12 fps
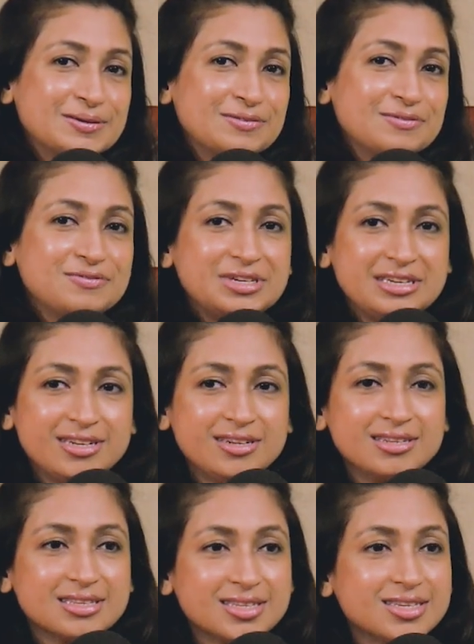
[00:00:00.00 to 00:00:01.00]
we
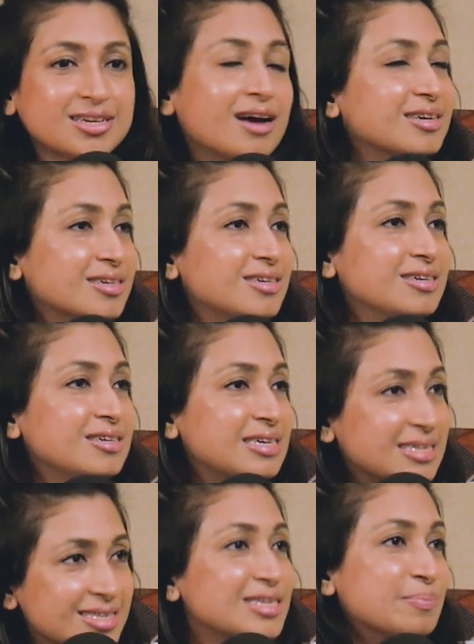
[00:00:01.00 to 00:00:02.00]
started
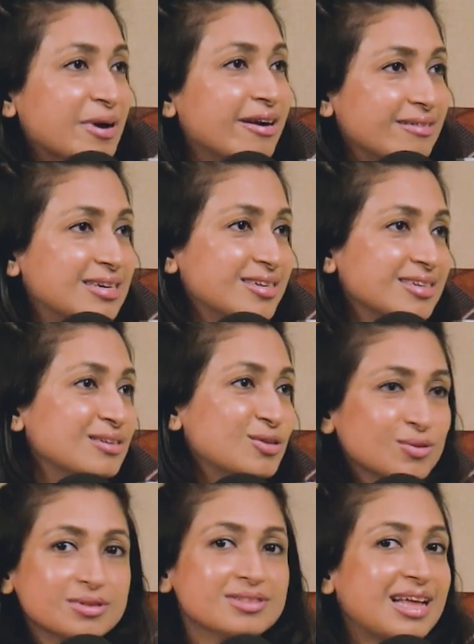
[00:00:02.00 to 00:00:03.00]
Insta Parenting.
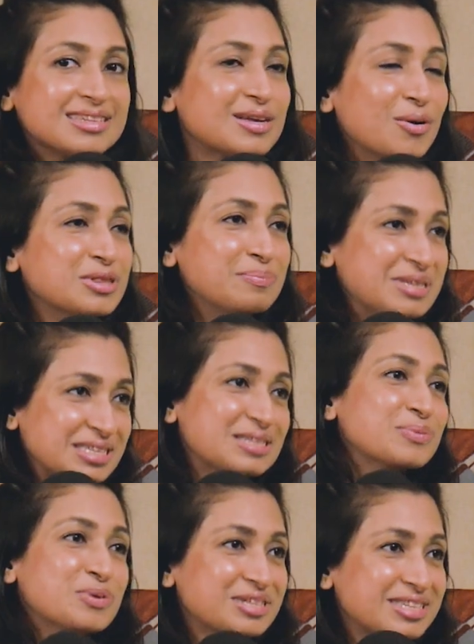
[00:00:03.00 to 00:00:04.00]
So that's how the business was